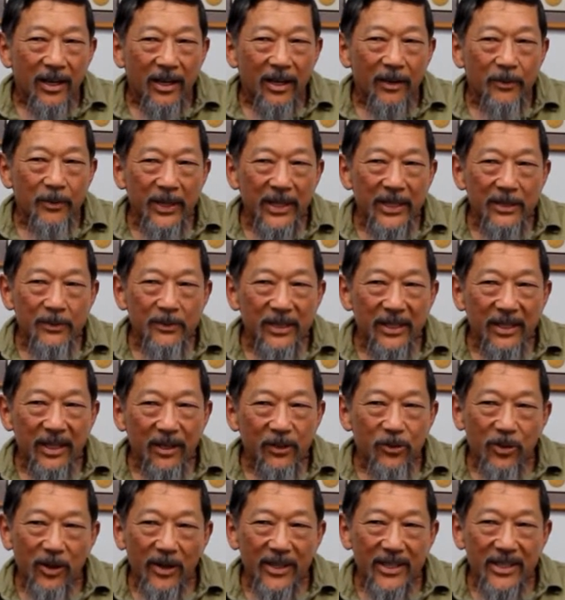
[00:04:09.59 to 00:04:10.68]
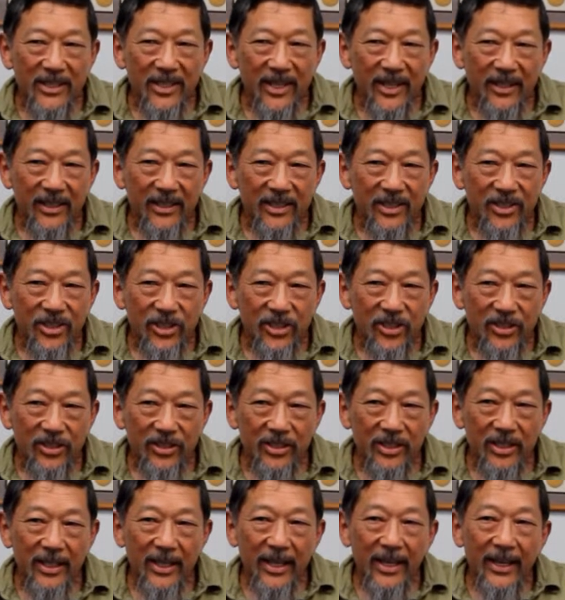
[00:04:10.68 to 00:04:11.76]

I became an electronics technician,